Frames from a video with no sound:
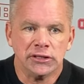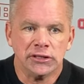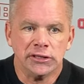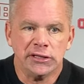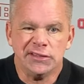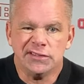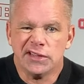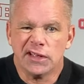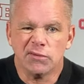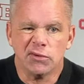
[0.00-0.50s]

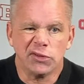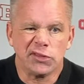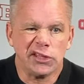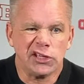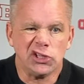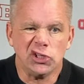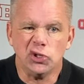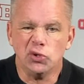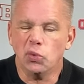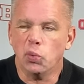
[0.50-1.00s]
He's
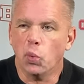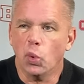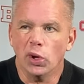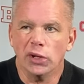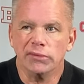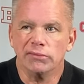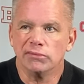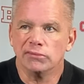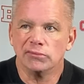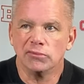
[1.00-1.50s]
everything you'd
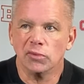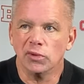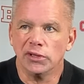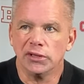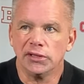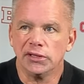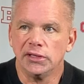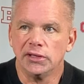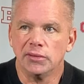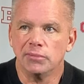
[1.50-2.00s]
want,
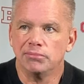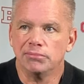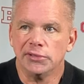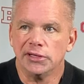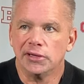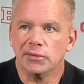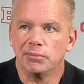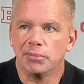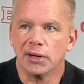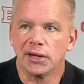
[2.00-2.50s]
really, in
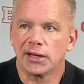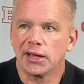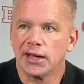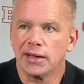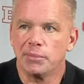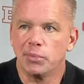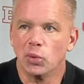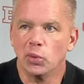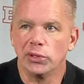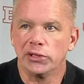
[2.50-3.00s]
a Buckeye
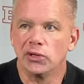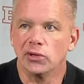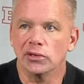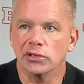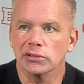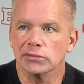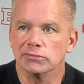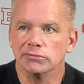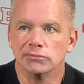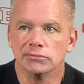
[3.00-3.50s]
point guard.